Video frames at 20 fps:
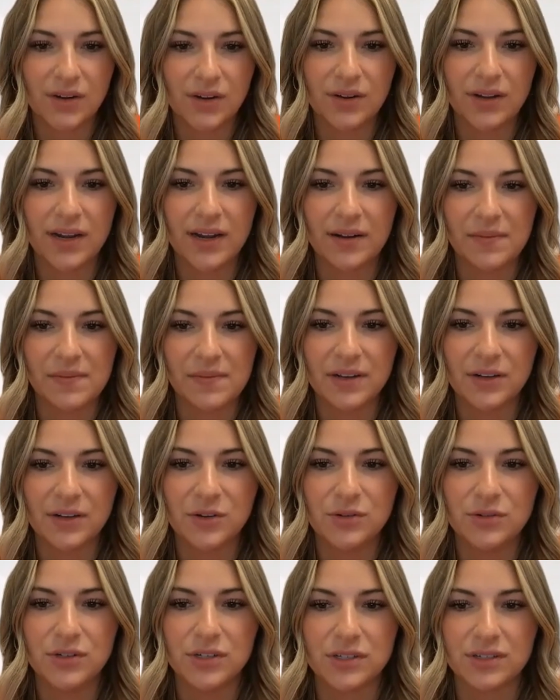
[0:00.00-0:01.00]
Yeah,
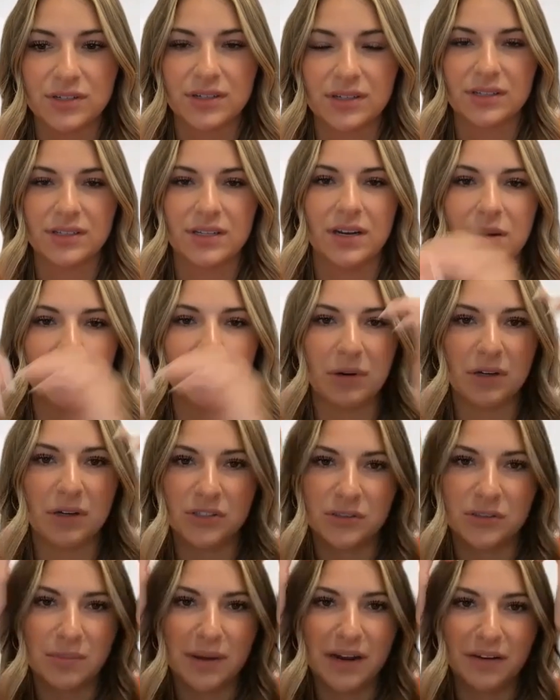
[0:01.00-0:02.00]
and you just listed a
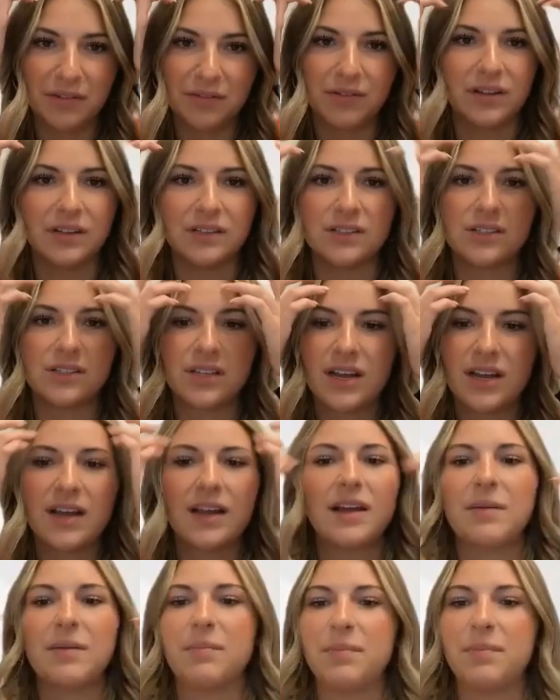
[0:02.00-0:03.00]
bunch of benefits,
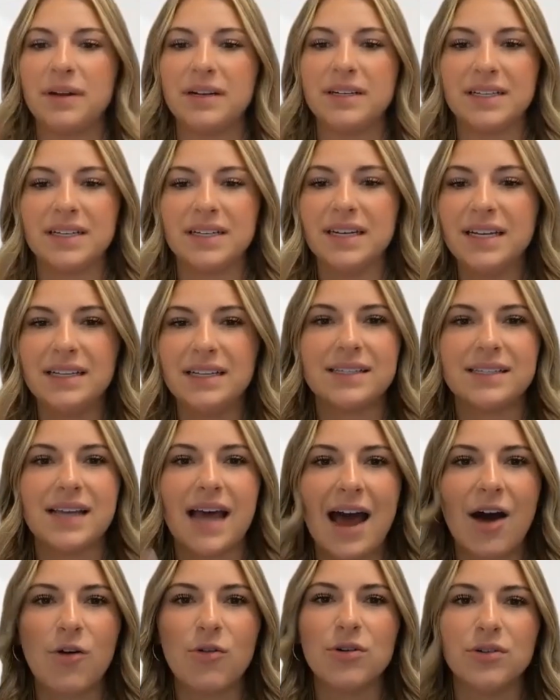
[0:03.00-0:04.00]
but Denise,
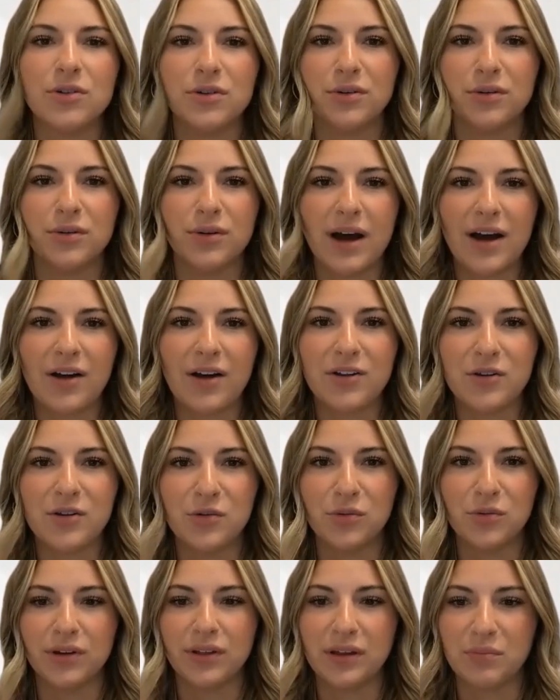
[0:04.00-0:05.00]
how do
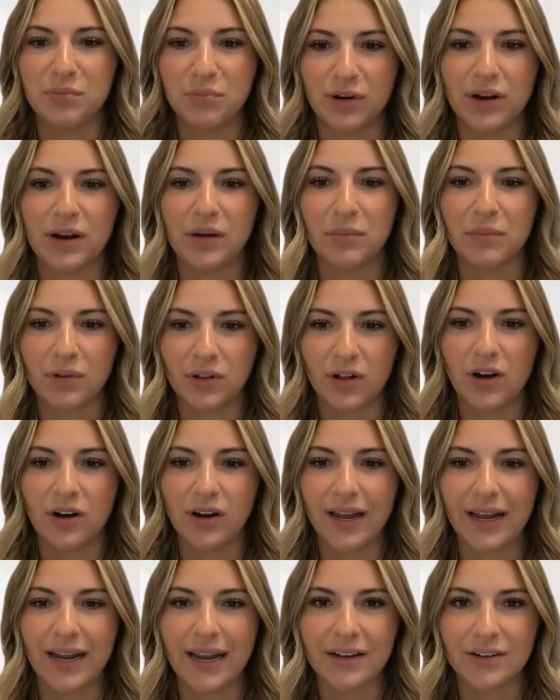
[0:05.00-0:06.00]
you really bring
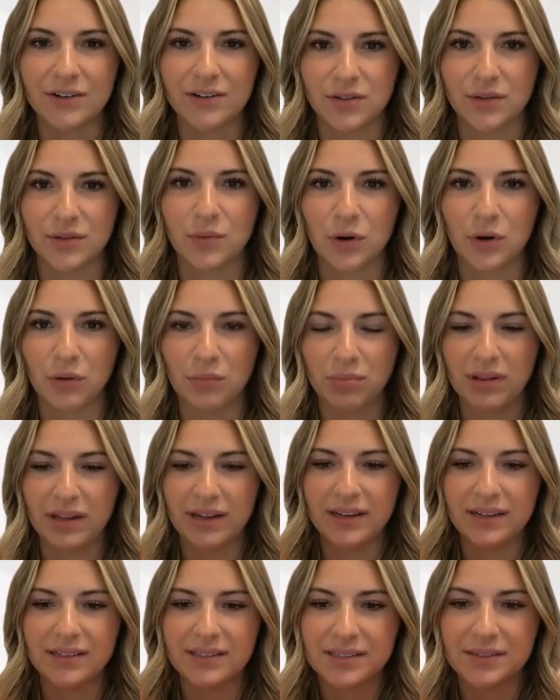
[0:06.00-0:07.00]
belonging into the
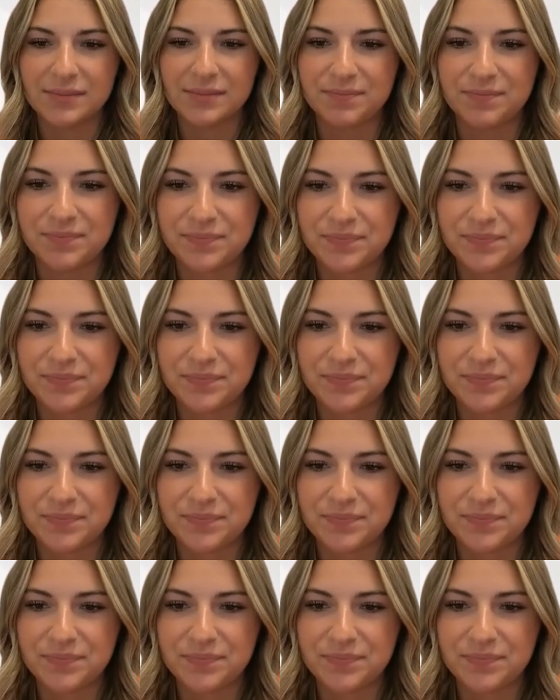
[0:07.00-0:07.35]
workplace?